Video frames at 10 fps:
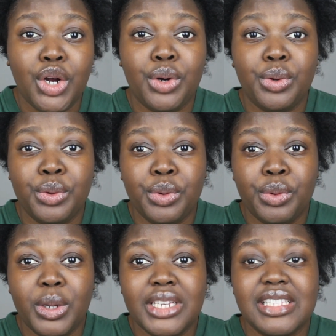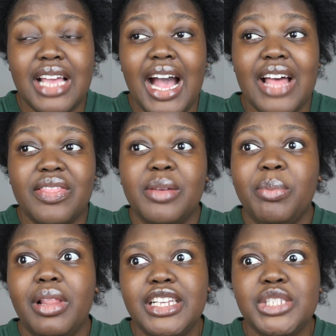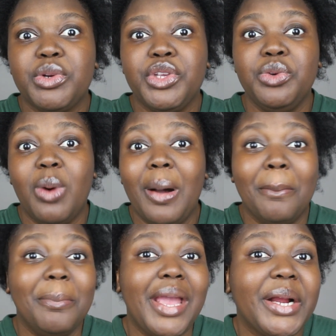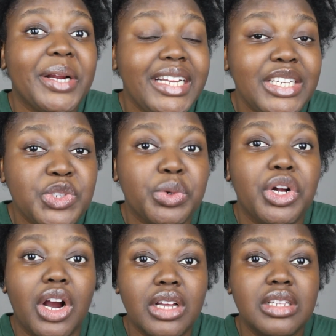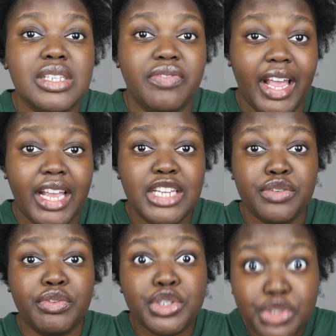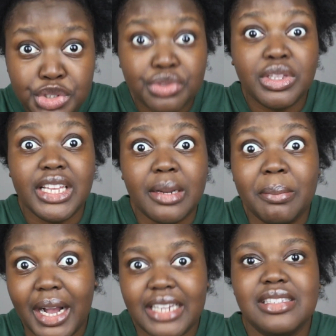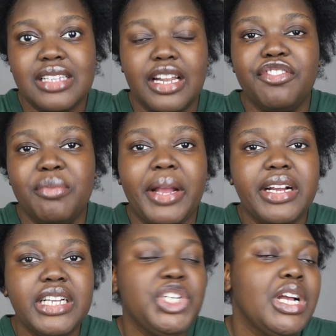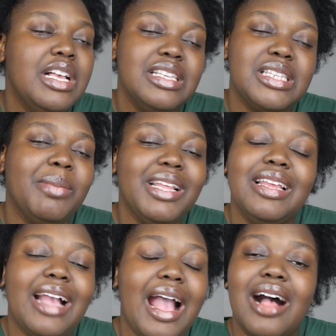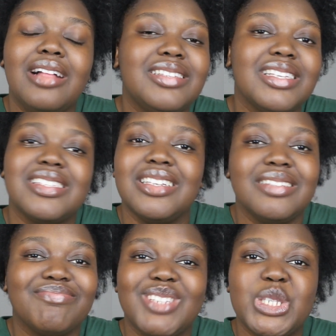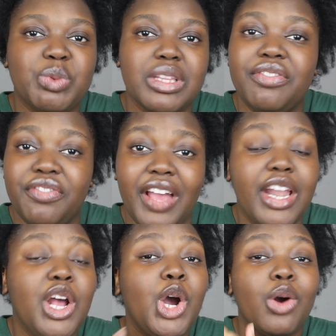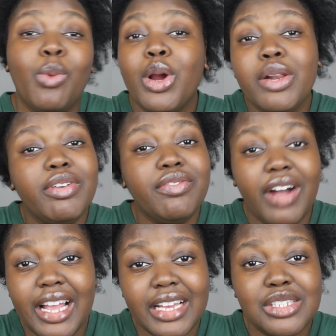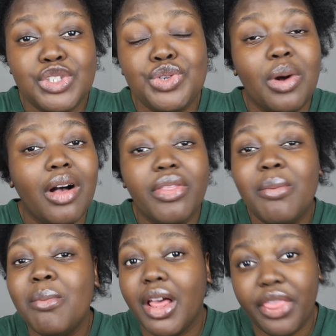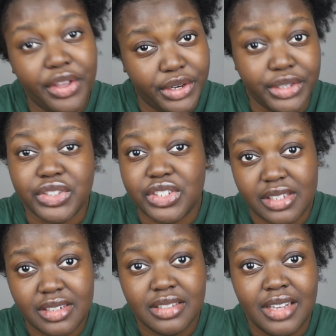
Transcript: who is at the place where you want marriage, regardless of age, if you're truly in a mindset of marriage, somebody like Al doesn't really fit. Word of advice to all the mothers